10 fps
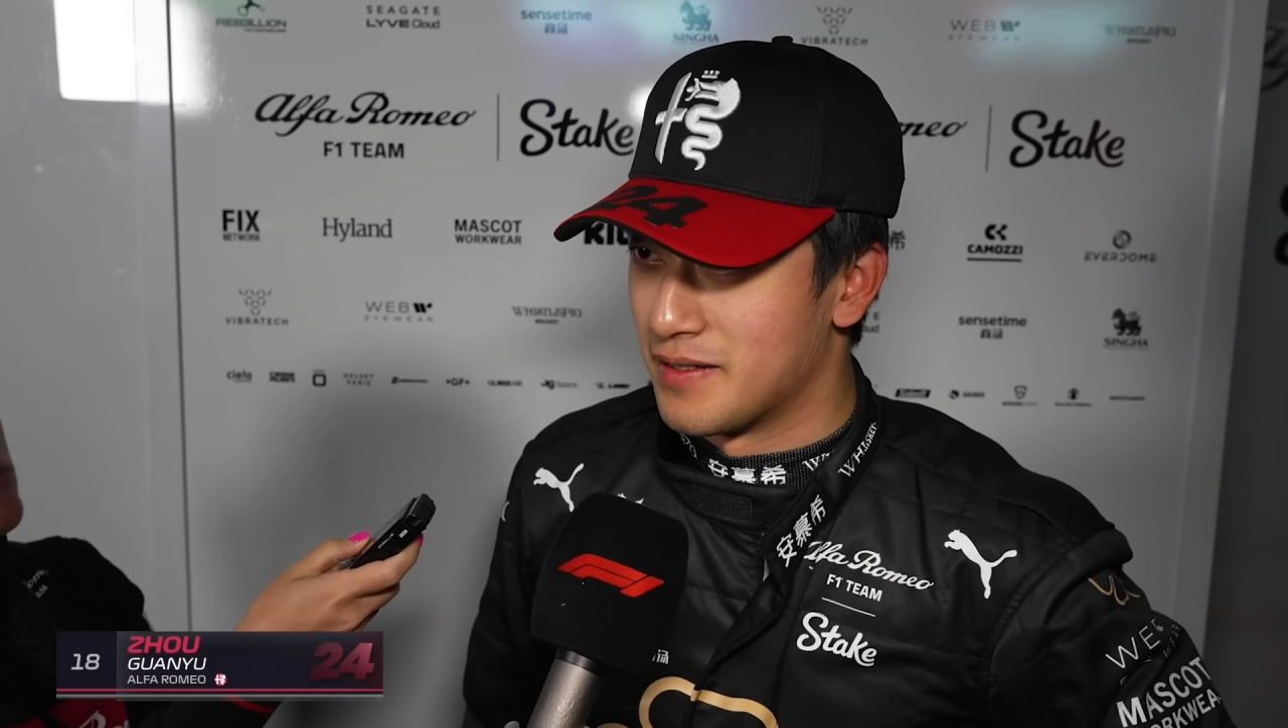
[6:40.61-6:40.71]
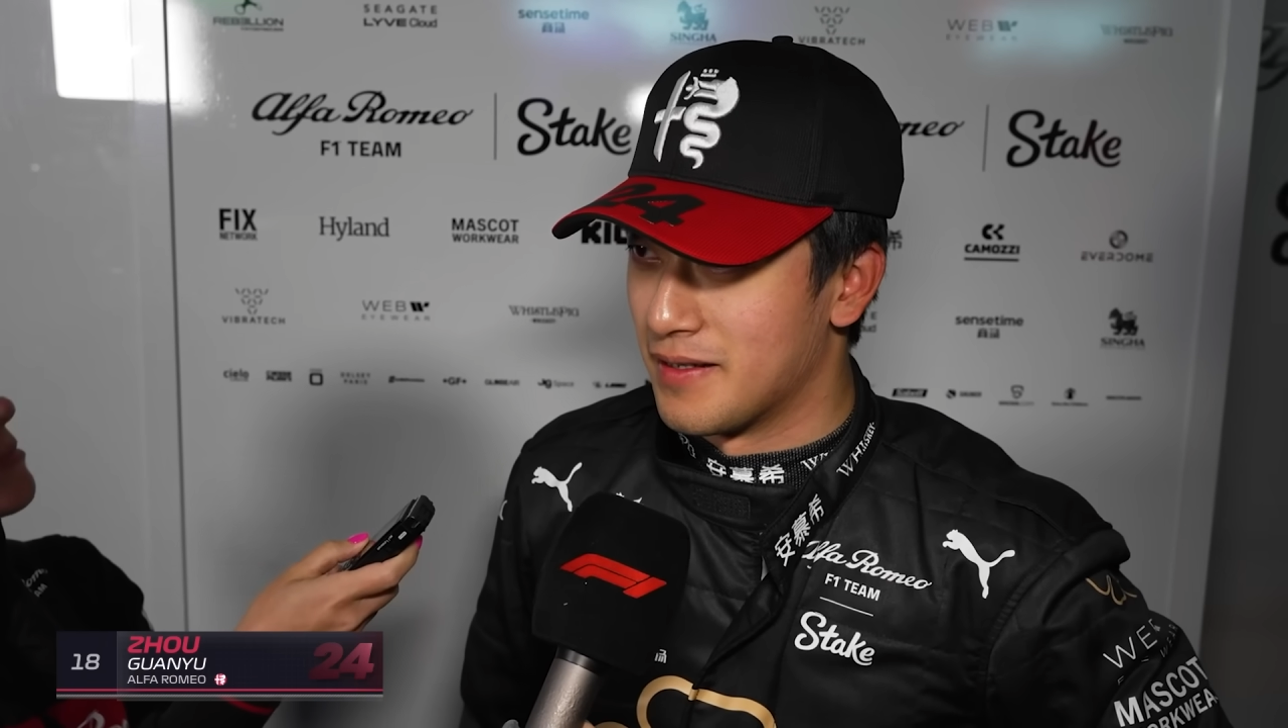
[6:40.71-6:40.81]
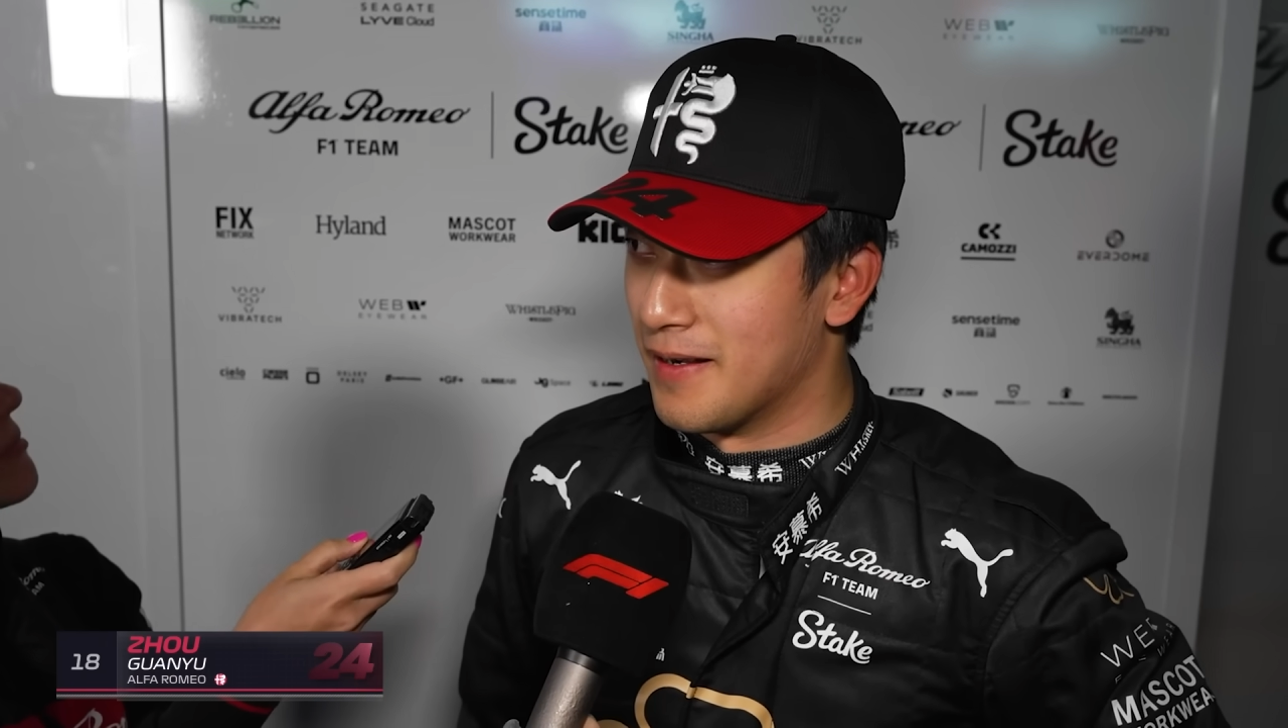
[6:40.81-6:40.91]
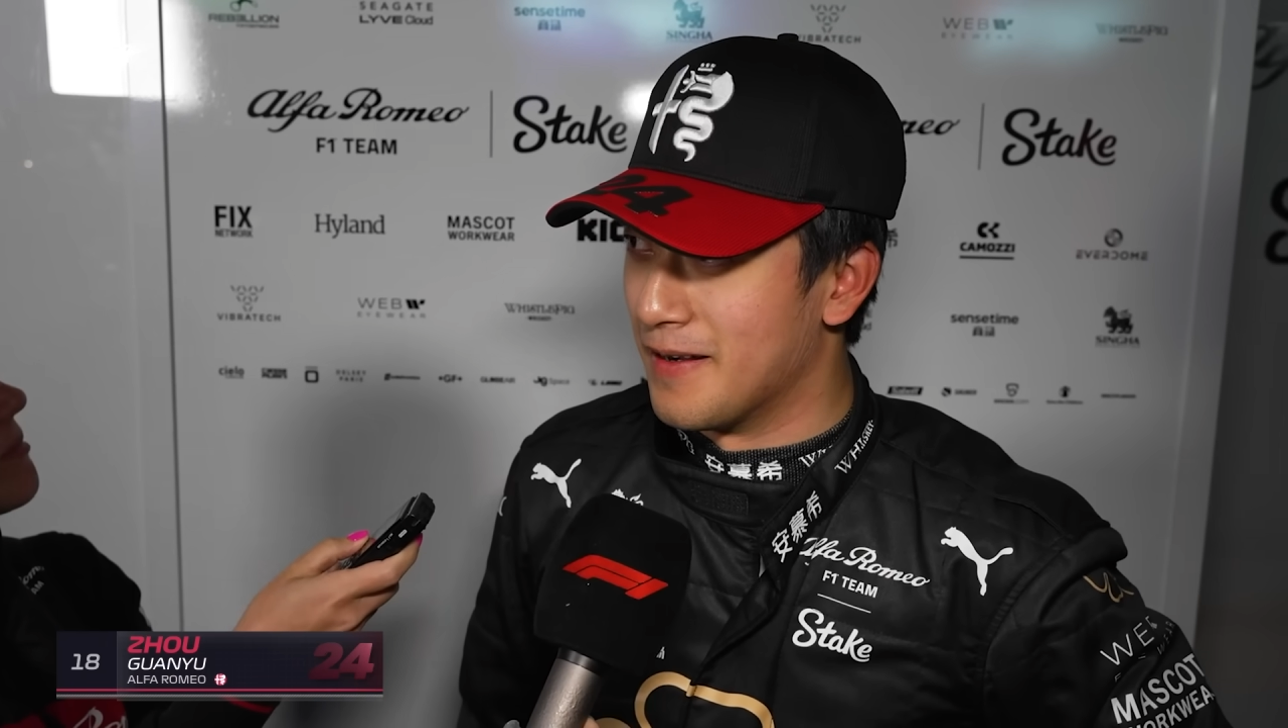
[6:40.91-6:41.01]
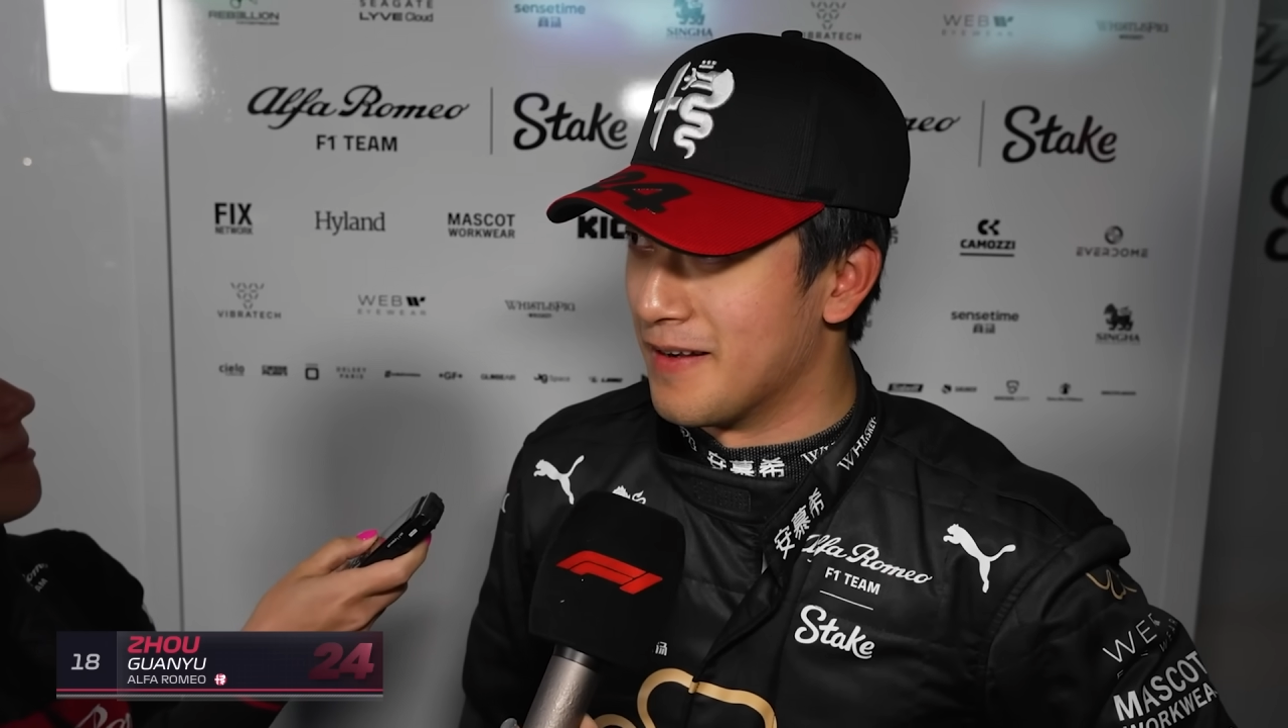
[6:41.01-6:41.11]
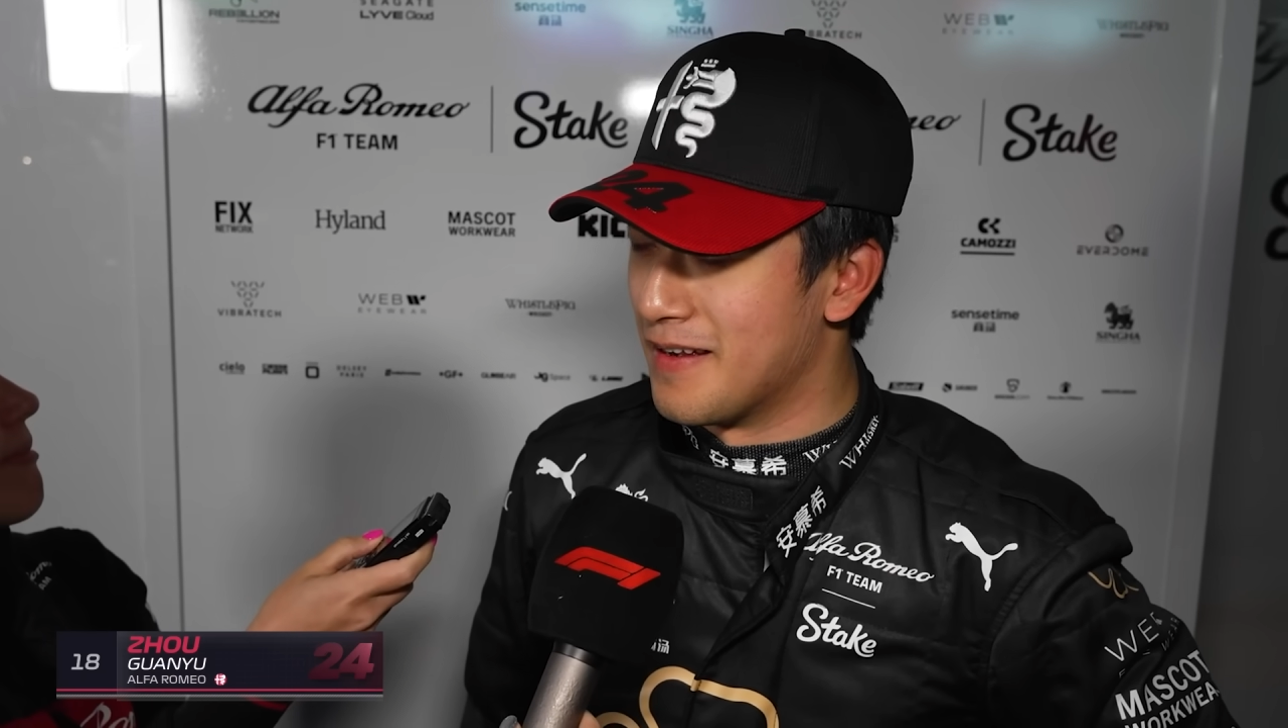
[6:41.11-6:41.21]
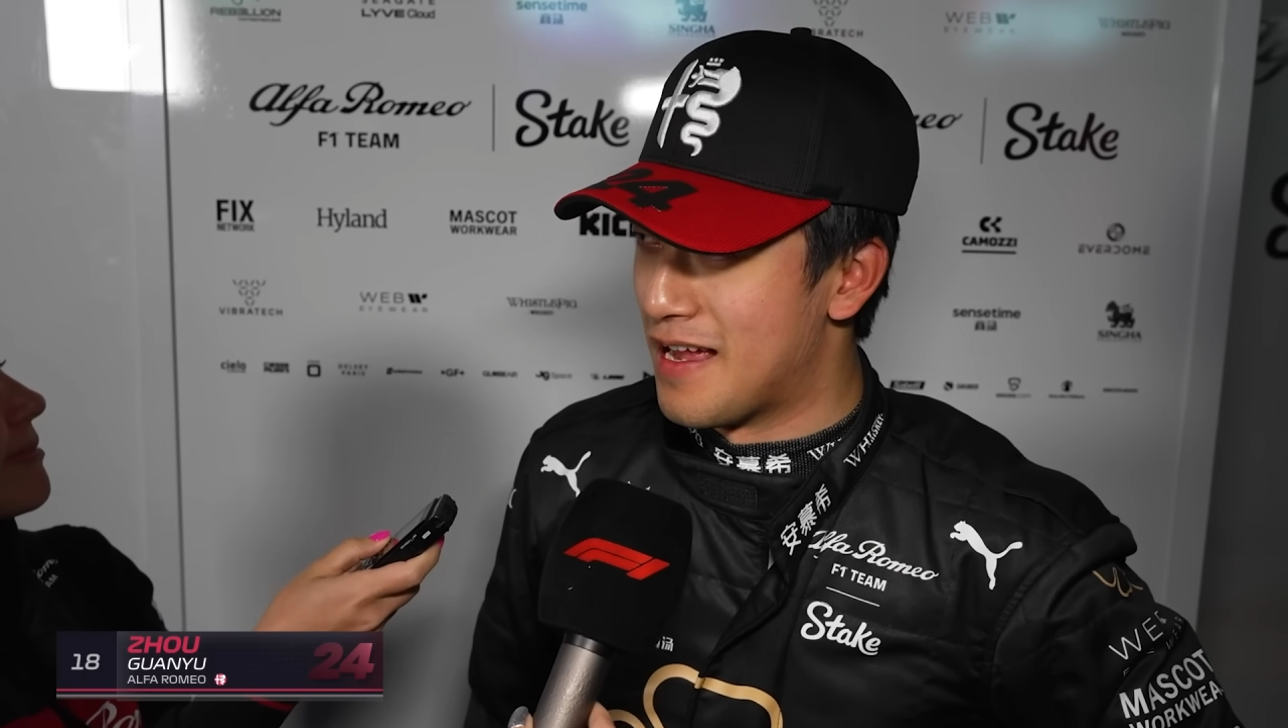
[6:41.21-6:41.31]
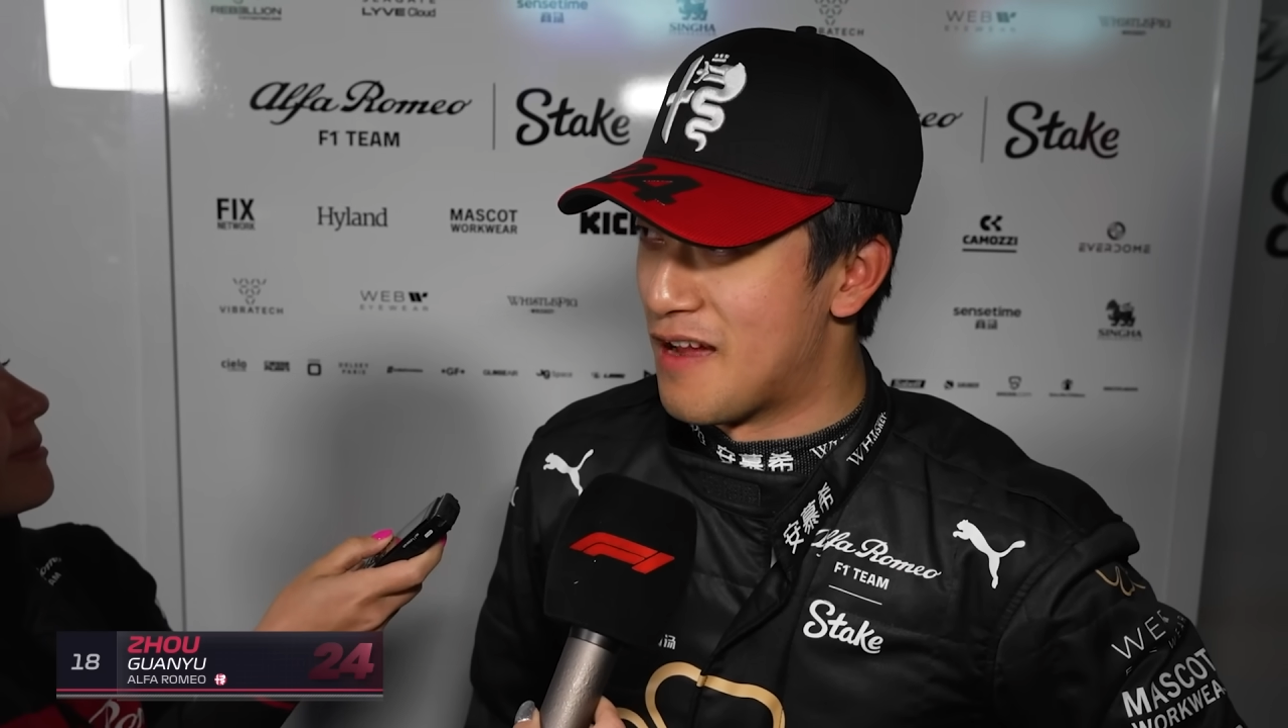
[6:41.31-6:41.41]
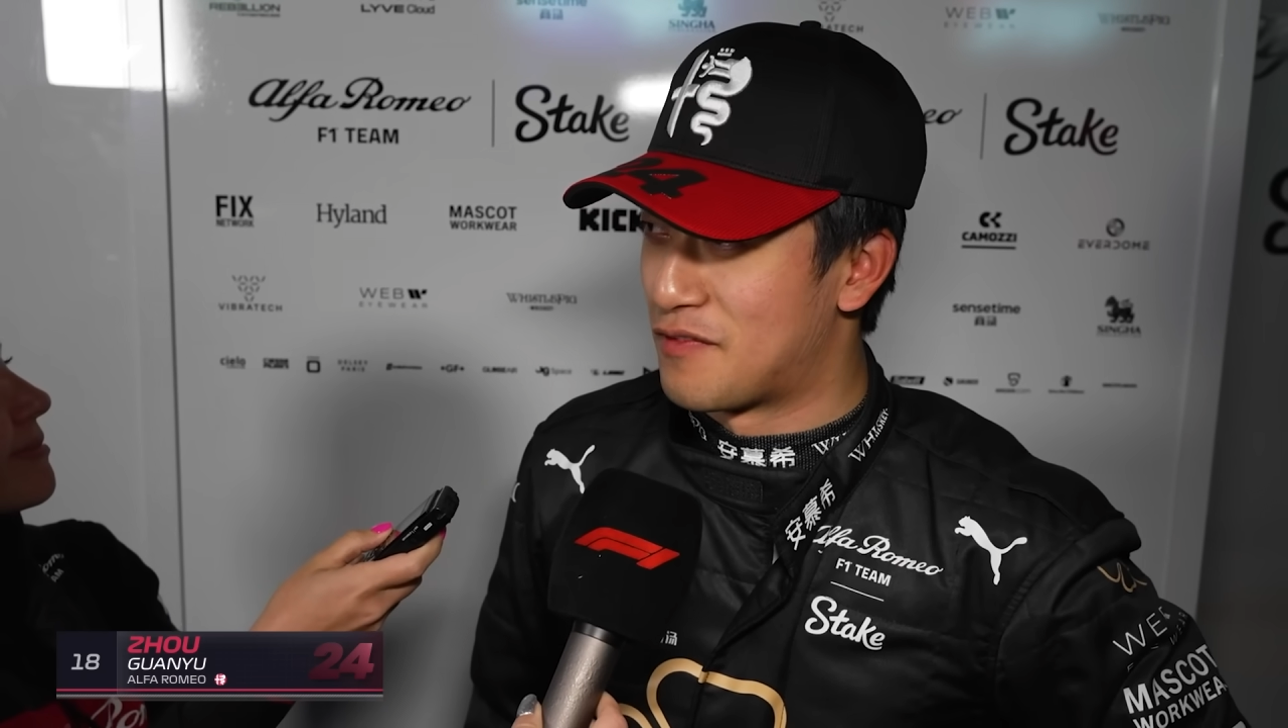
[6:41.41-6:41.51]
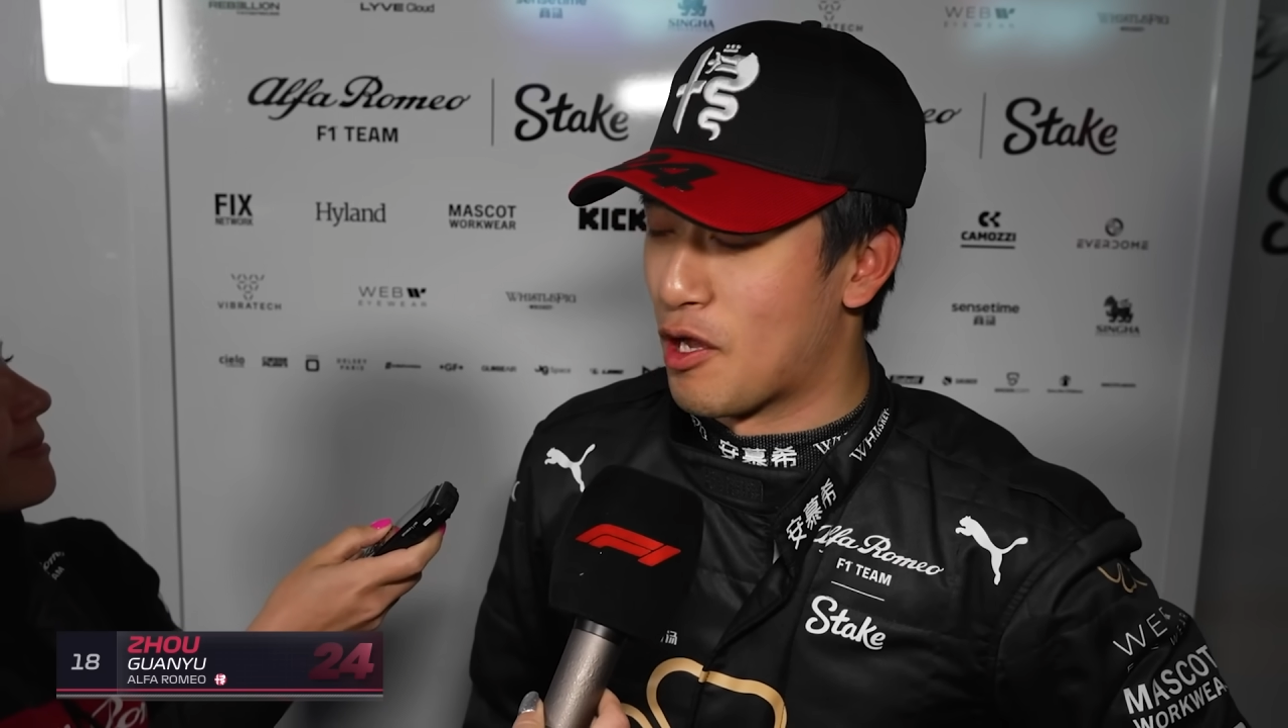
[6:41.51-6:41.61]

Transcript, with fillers: F